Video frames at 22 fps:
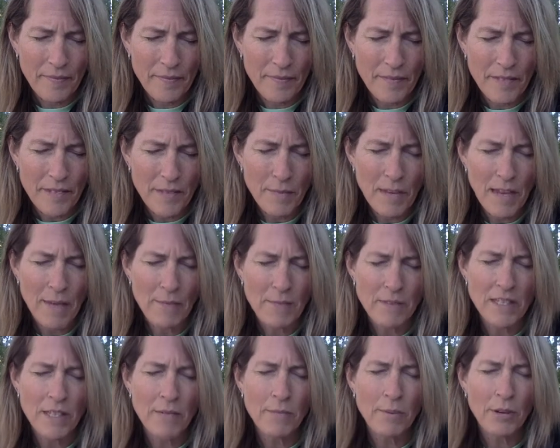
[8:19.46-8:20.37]

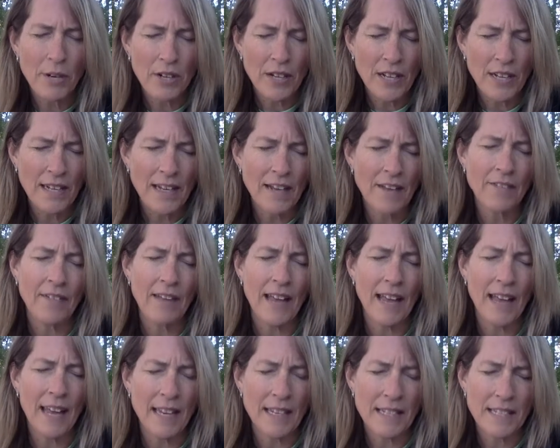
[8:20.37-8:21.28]
Sometimes the burden of
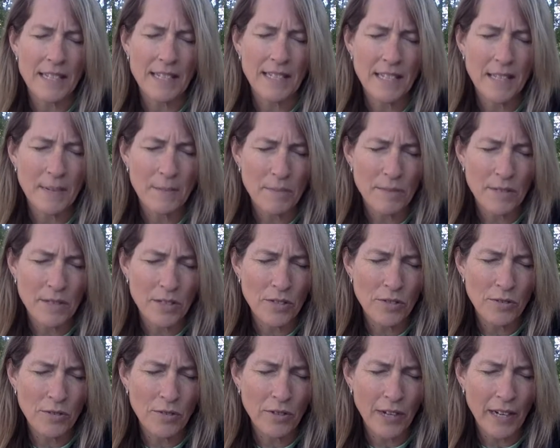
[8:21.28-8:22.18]
hate seems
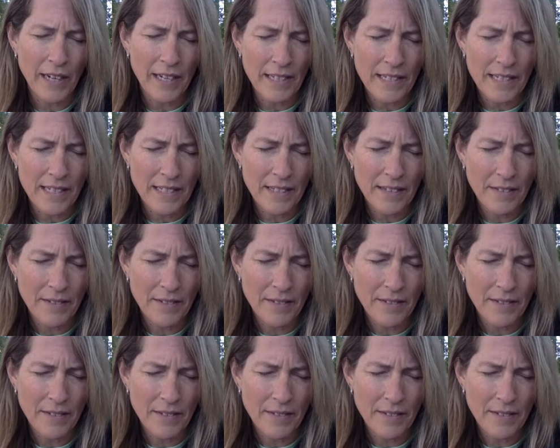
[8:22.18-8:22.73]
too great.